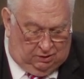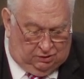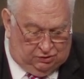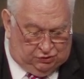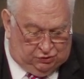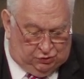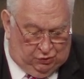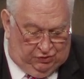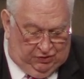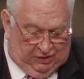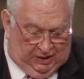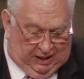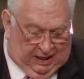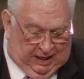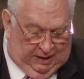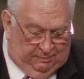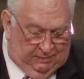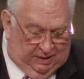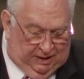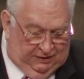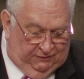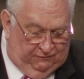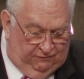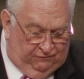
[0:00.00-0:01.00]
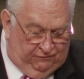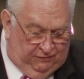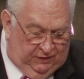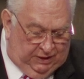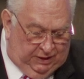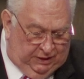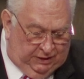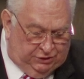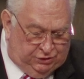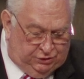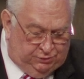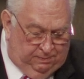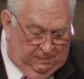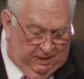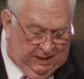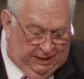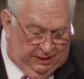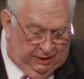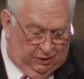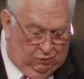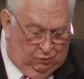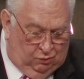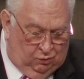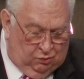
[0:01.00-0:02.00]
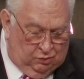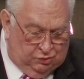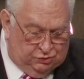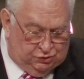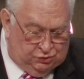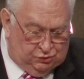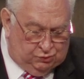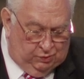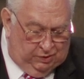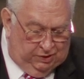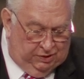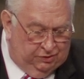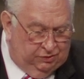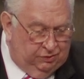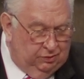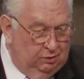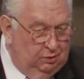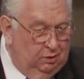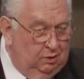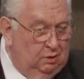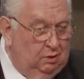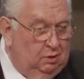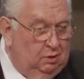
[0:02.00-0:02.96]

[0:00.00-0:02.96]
so that I might finish my course with,